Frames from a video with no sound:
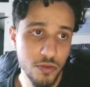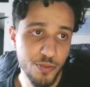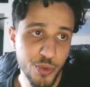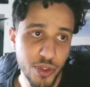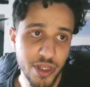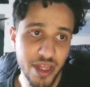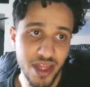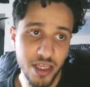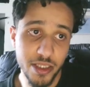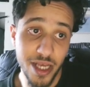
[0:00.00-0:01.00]
put
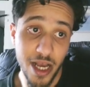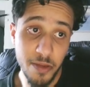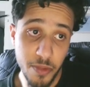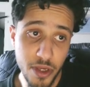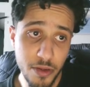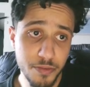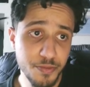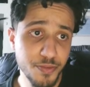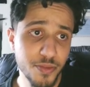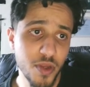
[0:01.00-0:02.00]
this IP.
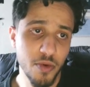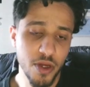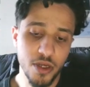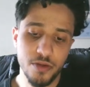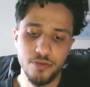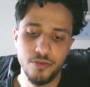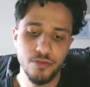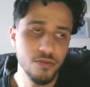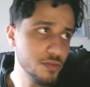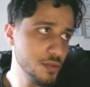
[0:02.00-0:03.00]
I'm gonna
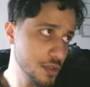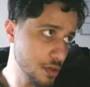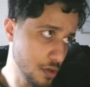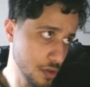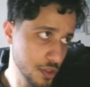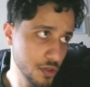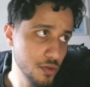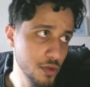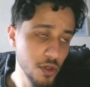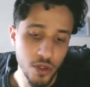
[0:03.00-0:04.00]
also
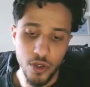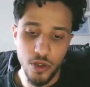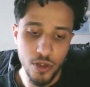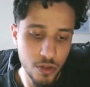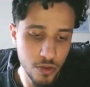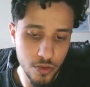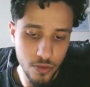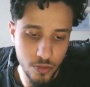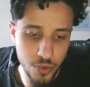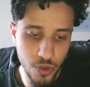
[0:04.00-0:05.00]

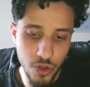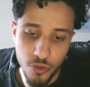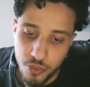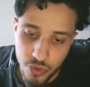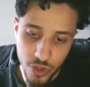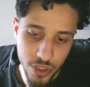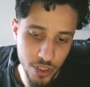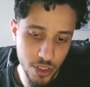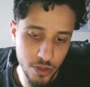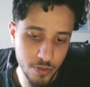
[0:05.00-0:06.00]
put the
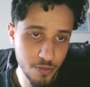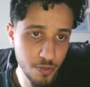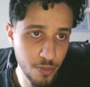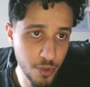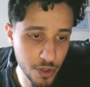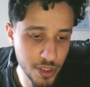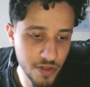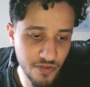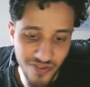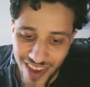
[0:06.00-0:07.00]
process
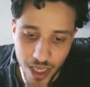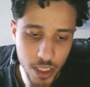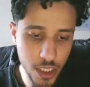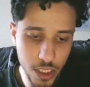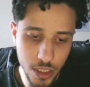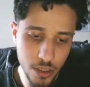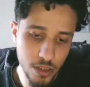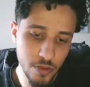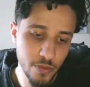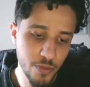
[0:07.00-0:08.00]
postfix.
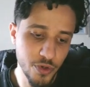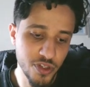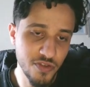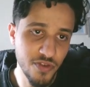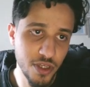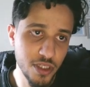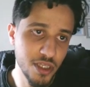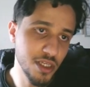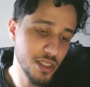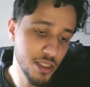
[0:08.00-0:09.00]
Postfix
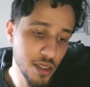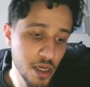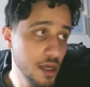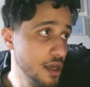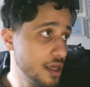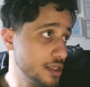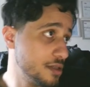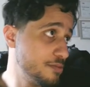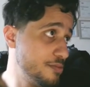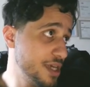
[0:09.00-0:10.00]
is
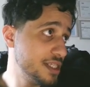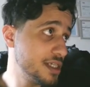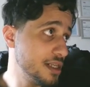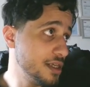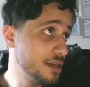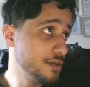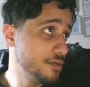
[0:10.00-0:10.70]
basically